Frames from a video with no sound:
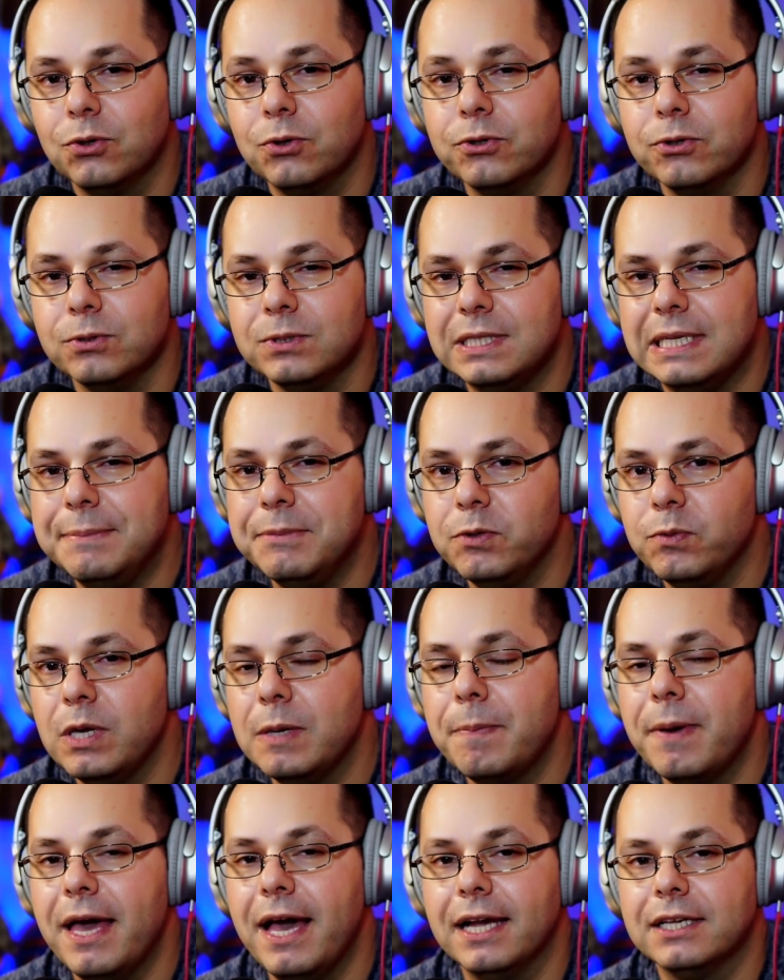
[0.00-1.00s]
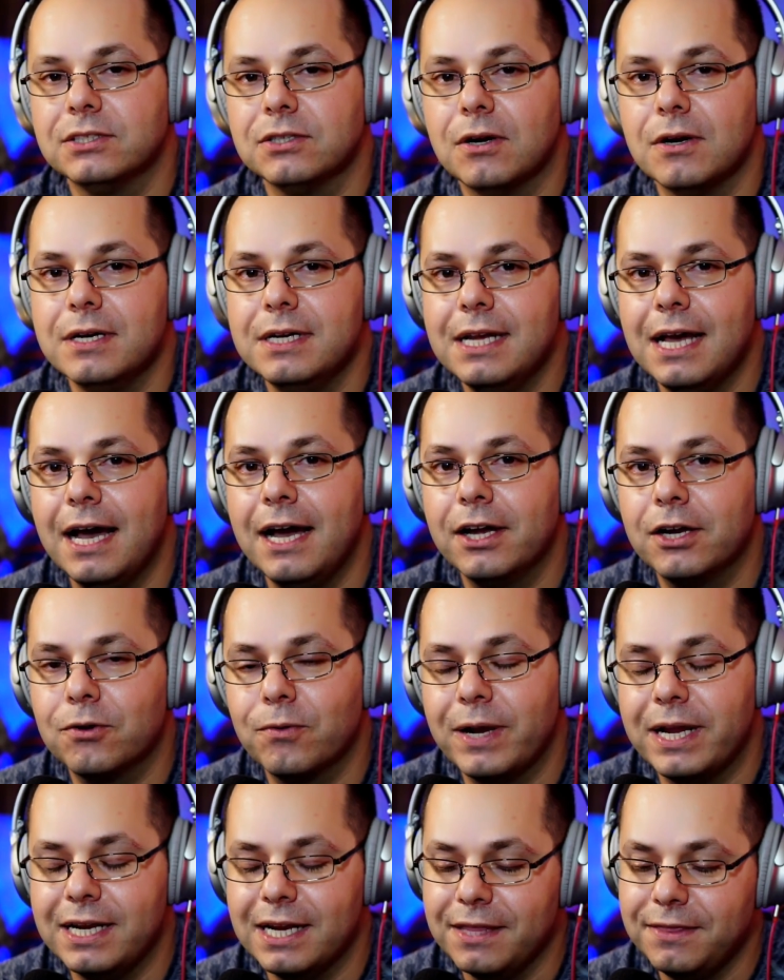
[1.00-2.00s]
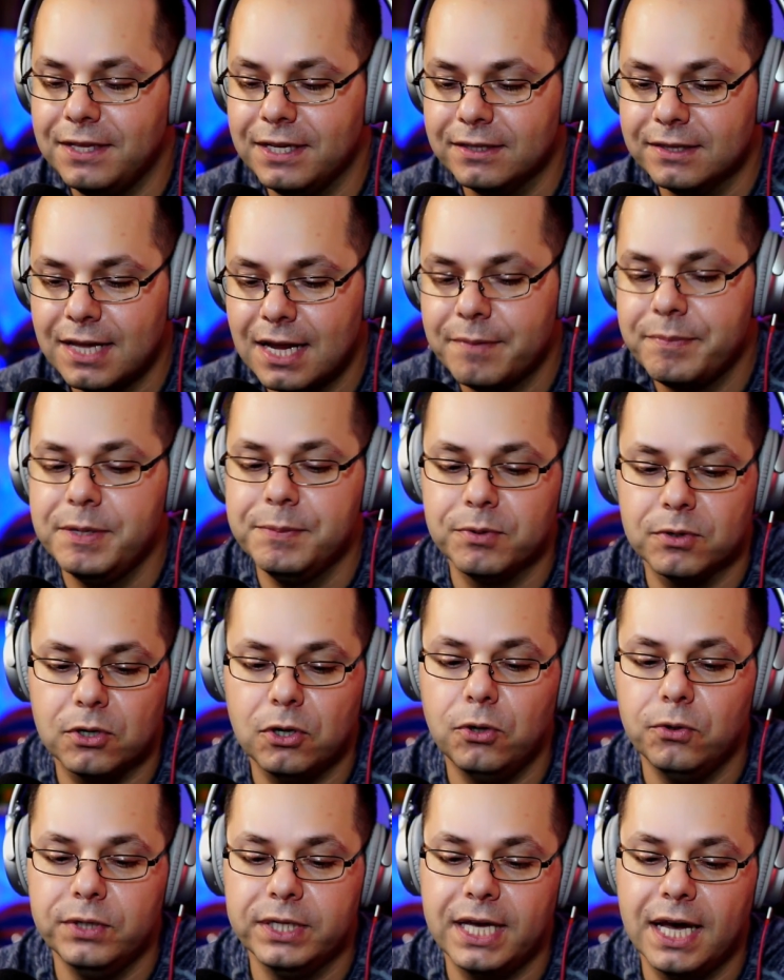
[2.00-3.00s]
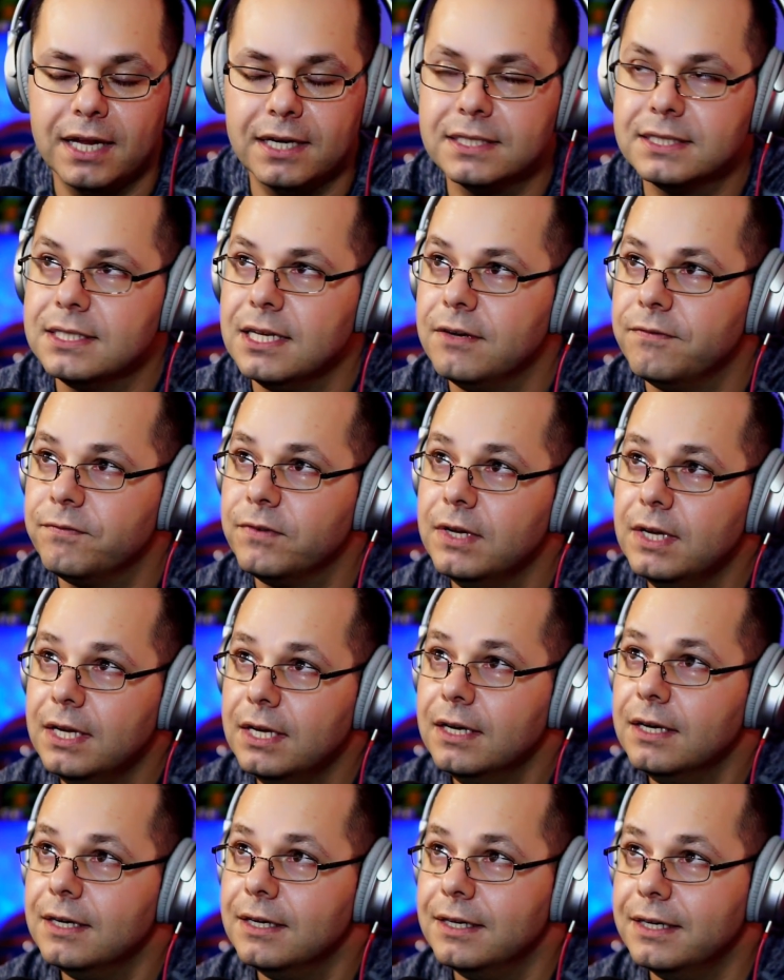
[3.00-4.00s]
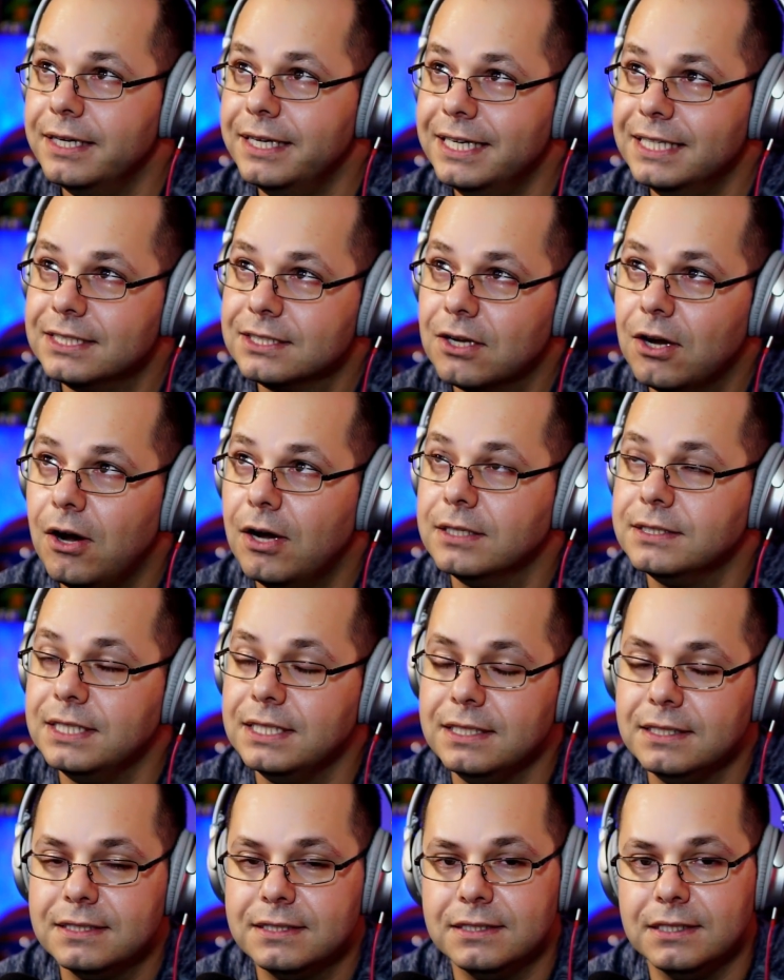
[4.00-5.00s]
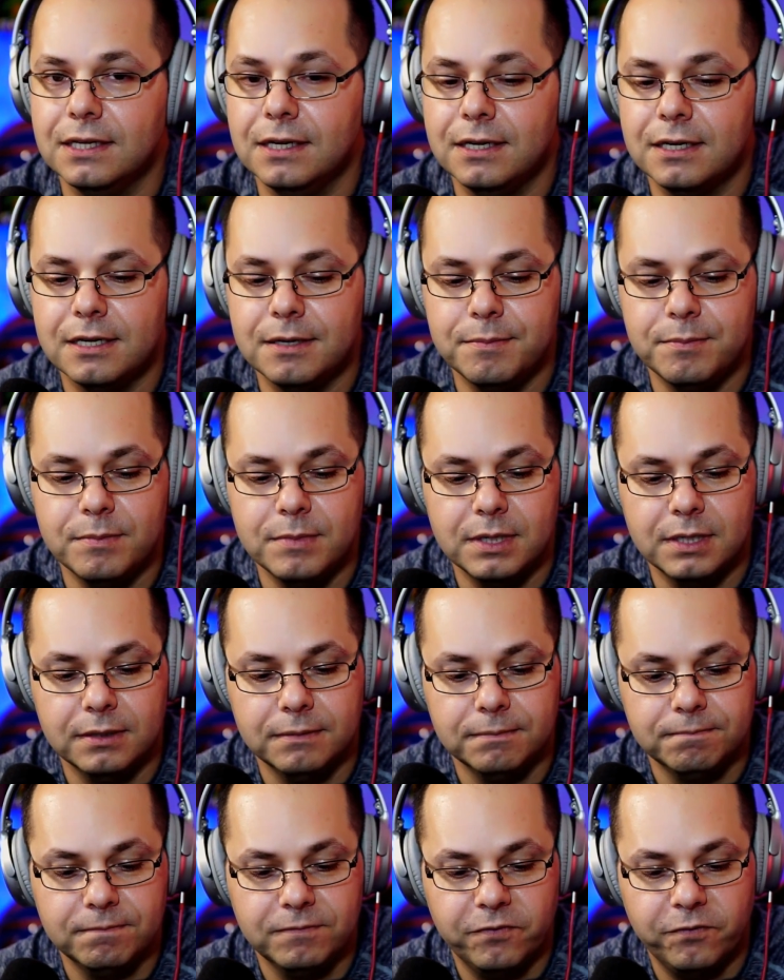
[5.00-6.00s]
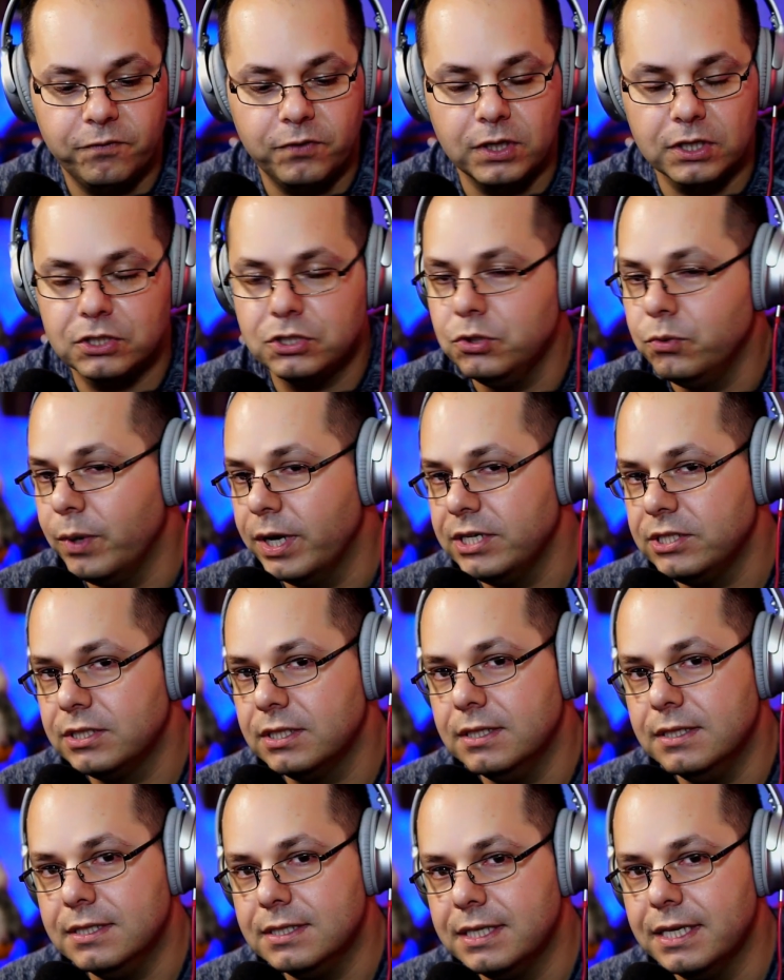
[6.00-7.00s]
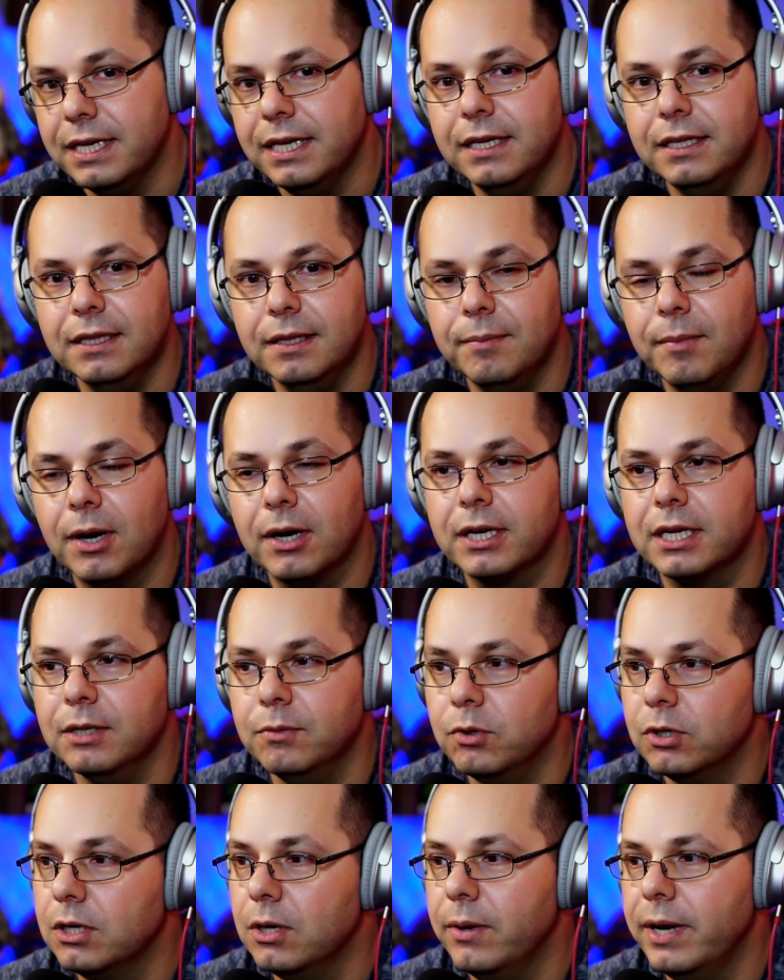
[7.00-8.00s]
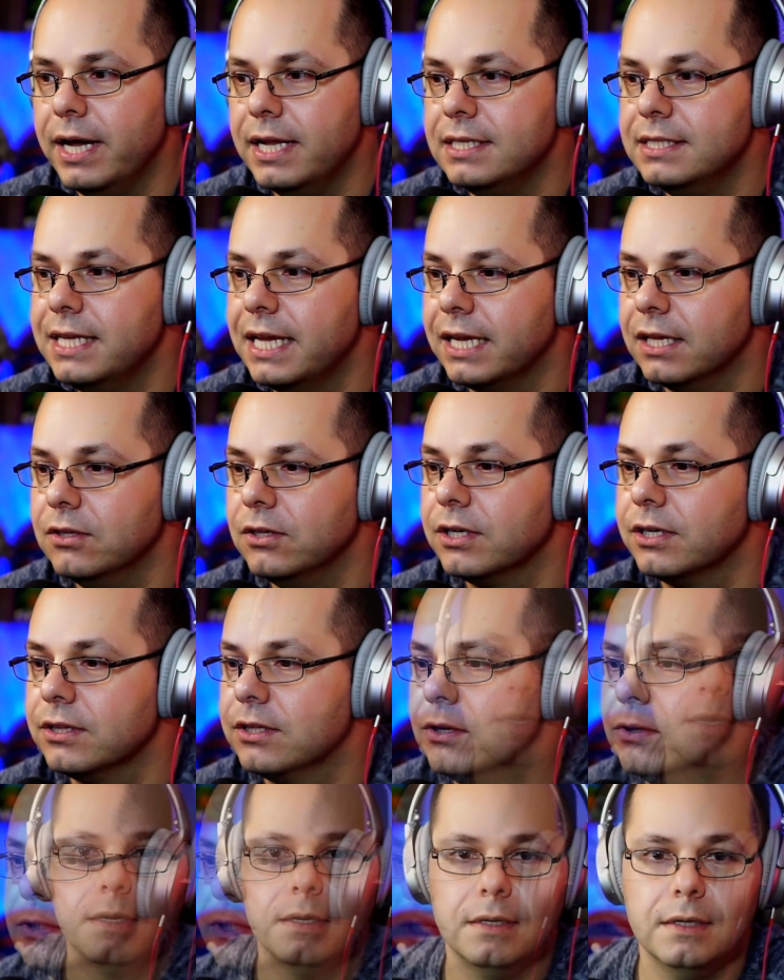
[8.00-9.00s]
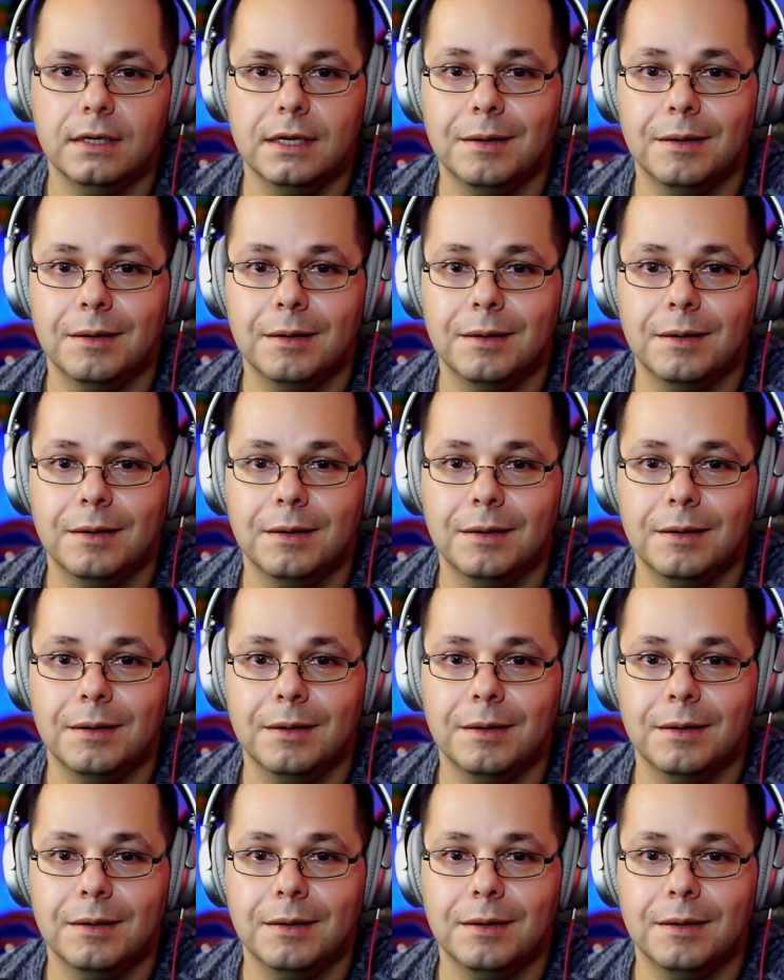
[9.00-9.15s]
Those Team of the Week packs are not great, and I think a lot of people are holding on to stuff, and it's causing some fluctuations in the market. We'll go ahead and take a look at those.